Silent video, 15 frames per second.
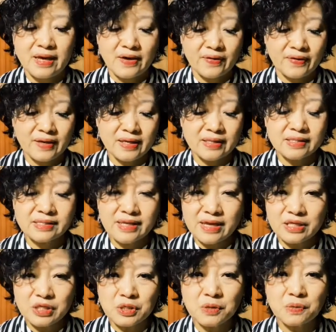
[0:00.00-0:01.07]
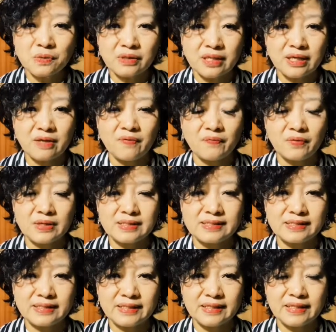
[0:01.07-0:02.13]
Okay, stay tuned. Thank you for
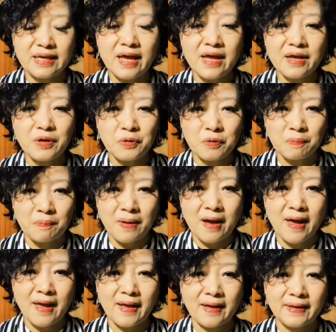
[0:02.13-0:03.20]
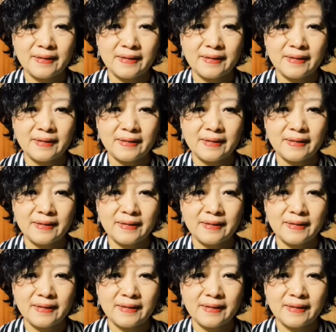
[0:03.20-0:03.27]
listening and goodbye.